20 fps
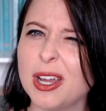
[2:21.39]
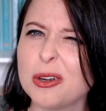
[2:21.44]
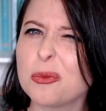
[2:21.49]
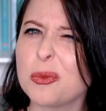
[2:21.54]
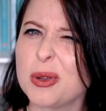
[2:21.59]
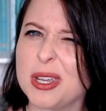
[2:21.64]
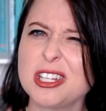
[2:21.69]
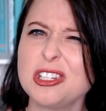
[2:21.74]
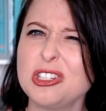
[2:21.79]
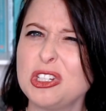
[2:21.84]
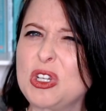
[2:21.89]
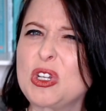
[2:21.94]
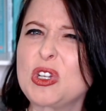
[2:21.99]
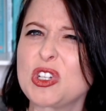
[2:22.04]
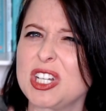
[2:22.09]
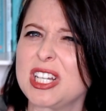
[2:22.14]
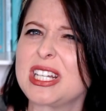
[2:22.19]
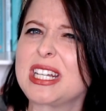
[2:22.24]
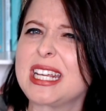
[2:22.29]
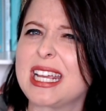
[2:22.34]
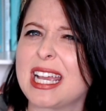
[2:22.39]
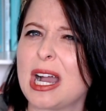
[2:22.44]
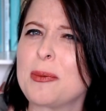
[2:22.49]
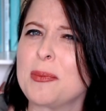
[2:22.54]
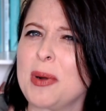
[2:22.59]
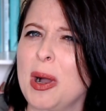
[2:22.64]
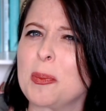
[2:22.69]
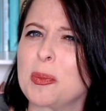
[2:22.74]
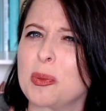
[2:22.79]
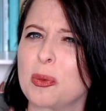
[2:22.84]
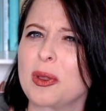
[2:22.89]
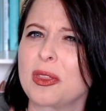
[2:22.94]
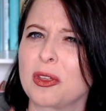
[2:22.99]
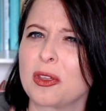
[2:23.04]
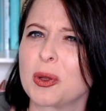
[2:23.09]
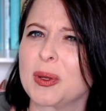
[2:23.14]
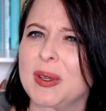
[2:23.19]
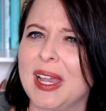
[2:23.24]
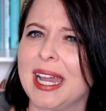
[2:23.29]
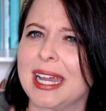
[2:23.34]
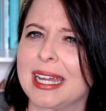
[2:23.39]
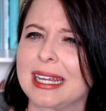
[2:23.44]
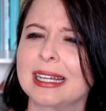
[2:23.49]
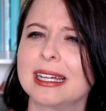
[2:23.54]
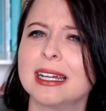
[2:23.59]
we can usually come up with okay.